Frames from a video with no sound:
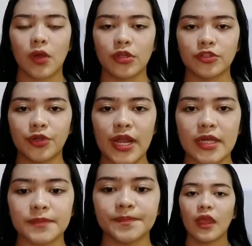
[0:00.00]

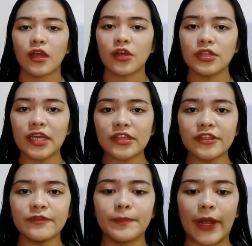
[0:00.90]
contract.
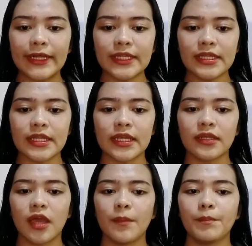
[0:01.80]
Collective
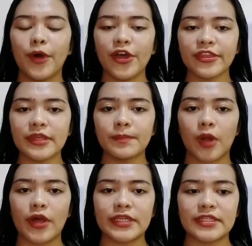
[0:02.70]
bargaining, both
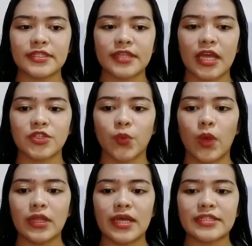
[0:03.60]
employees as
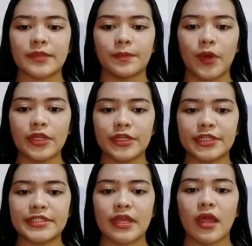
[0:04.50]
well as
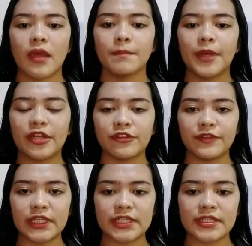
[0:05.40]
employers
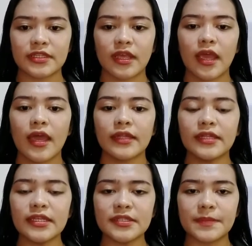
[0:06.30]
benefits.
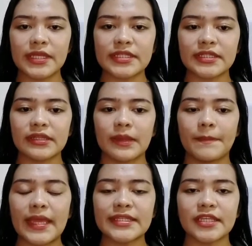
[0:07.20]
This means that
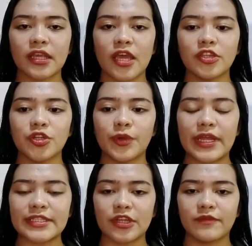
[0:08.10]
the basic
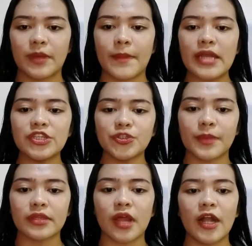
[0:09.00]
interests of the
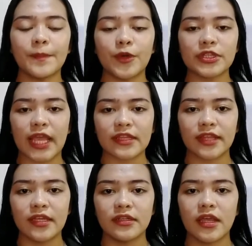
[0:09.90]
management are
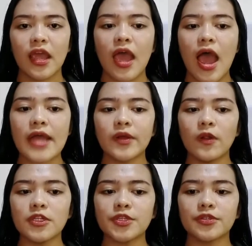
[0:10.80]
protected and
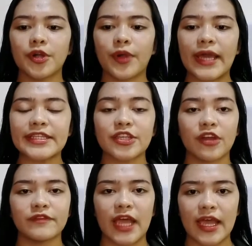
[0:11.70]
also the rights
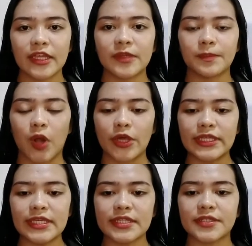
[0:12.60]
of the
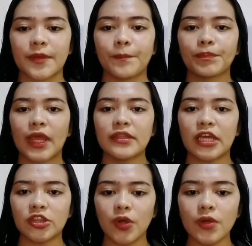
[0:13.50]
employees.
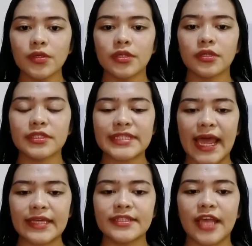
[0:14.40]
The two
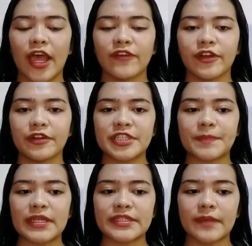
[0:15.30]
sides have a
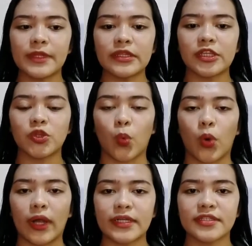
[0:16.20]
responsibility
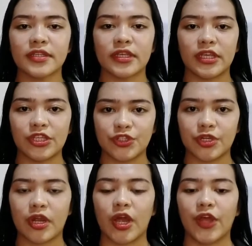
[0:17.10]
towards each
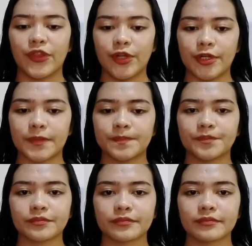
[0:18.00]
other.
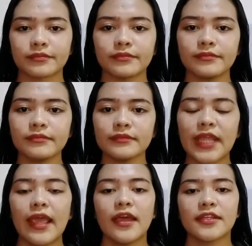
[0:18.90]

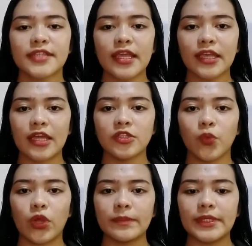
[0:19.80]

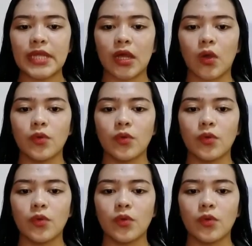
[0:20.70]
Second will be the